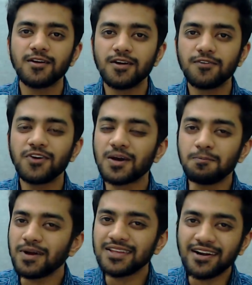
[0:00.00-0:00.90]
If you
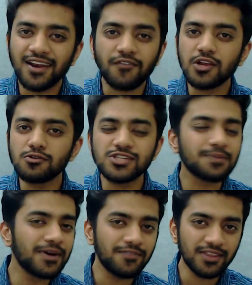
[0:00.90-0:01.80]
compare that revenue
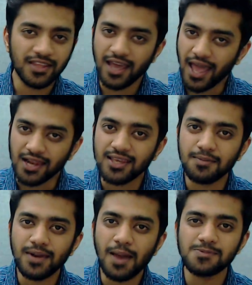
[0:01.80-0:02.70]
segment with Alchem
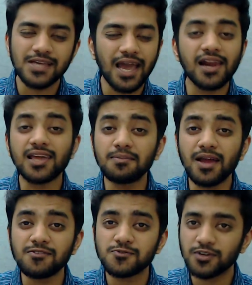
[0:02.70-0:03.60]

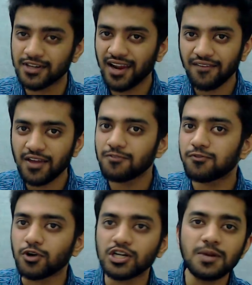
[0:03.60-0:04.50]
Labs were deriving
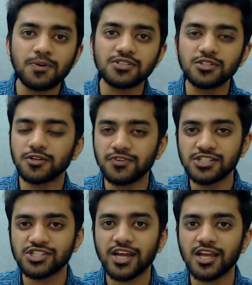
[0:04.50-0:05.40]
40% of its
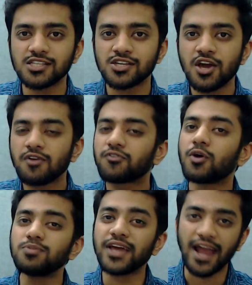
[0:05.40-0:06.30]
sales from
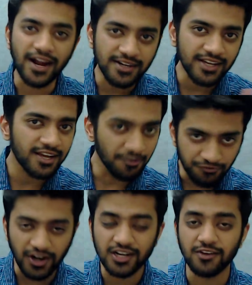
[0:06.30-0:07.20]
the
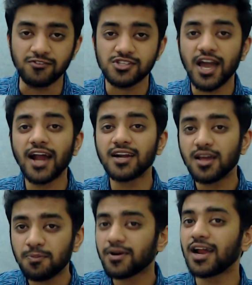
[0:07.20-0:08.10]
anti-infectives, and
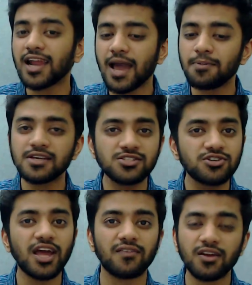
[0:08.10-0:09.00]
Ipca Lab is
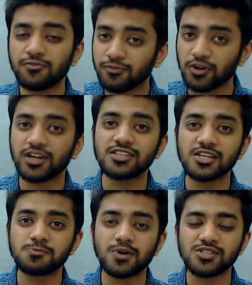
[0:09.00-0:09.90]
deriving
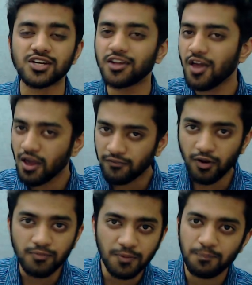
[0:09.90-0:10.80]
46% from
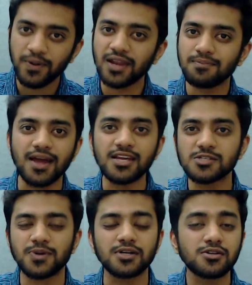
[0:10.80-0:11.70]
the pain
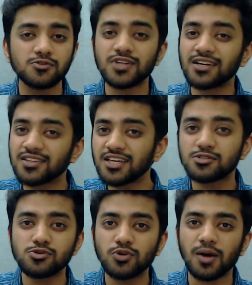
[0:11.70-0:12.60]
management, so that these
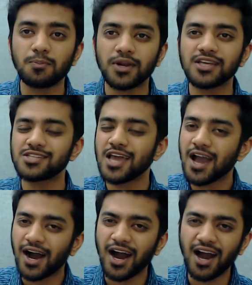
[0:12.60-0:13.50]
2 companies
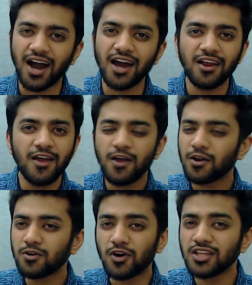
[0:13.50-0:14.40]
are
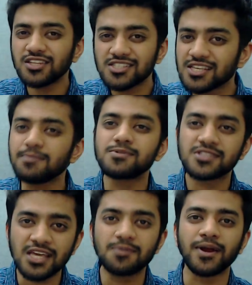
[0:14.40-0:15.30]
not in the same
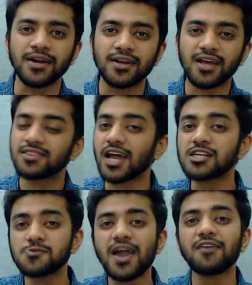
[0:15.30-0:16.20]
segment, and that's
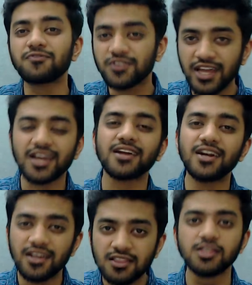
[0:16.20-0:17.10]
why I've taken it
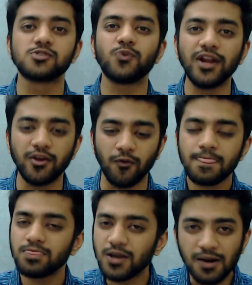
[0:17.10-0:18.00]
in this video.
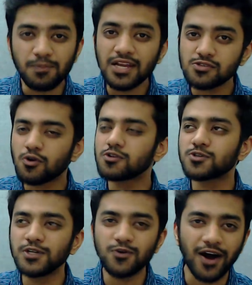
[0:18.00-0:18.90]
The company is also
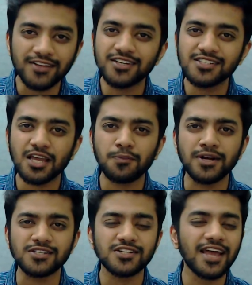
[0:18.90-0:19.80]
into other
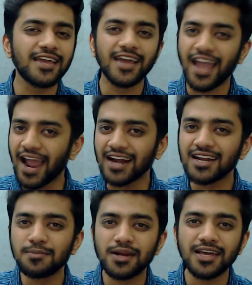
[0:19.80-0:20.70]
segments like
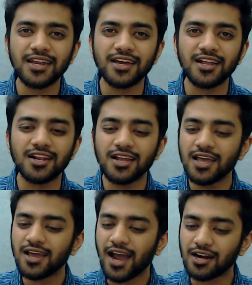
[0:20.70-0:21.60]
anti-malarial
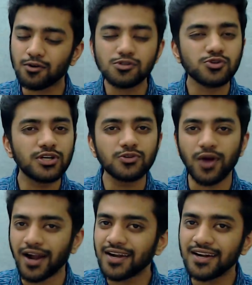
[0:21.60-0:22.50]
and also into
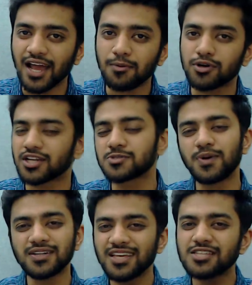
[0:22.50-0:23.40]
antibiotics,
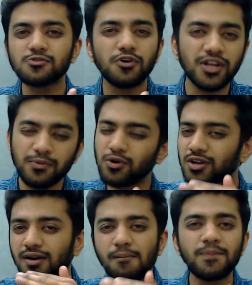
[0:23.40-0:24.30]
but these contribute
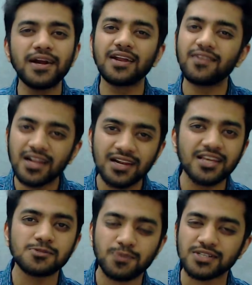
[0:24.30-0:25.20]
comparatively less
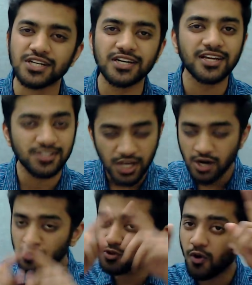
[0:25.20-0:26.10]
percentage
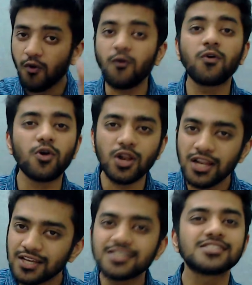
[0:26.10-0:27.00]
to the overall
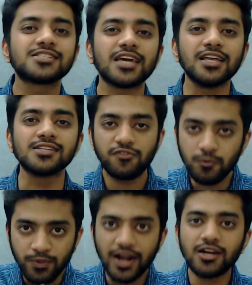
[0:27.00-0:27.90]
sales. To
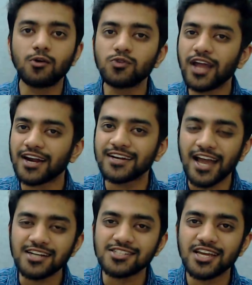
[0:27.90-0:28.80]
break down the entire
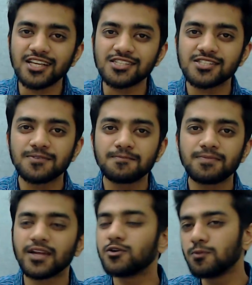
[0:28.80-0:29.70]
sales
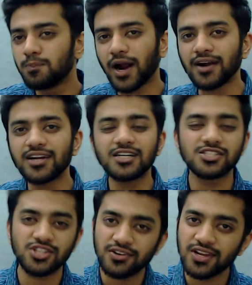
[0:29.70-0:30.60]
into branded
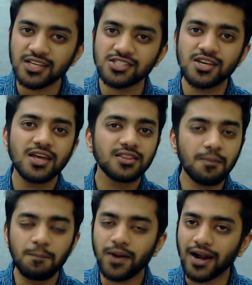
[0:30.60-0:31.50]
generics, the
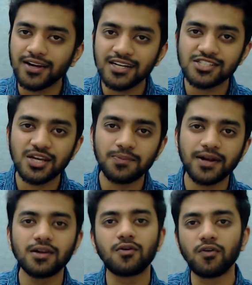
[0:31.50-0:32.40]
branded
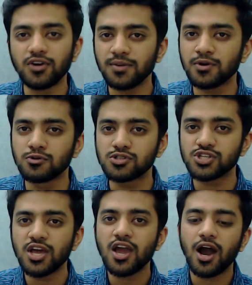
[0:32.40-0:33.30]
segment contributes
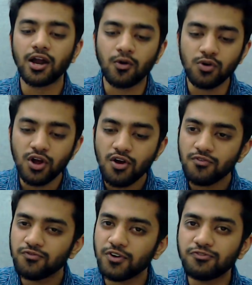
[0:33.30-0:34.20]
around
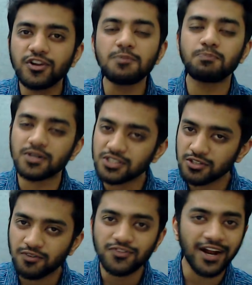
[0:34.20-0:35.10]
50%
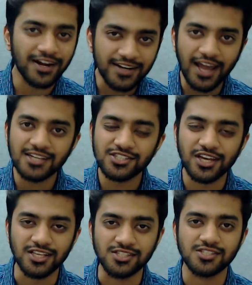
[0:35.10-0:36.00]
of the entire sales.